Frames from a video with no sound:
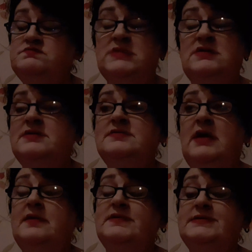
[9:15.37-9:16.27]
they didn't
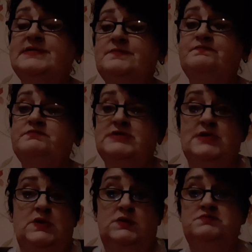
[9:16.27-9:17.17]
have it.
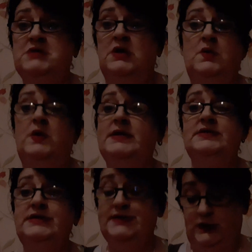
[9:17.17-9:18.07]
So what
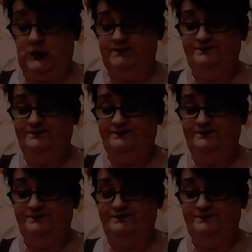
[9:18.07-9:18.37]
can you do?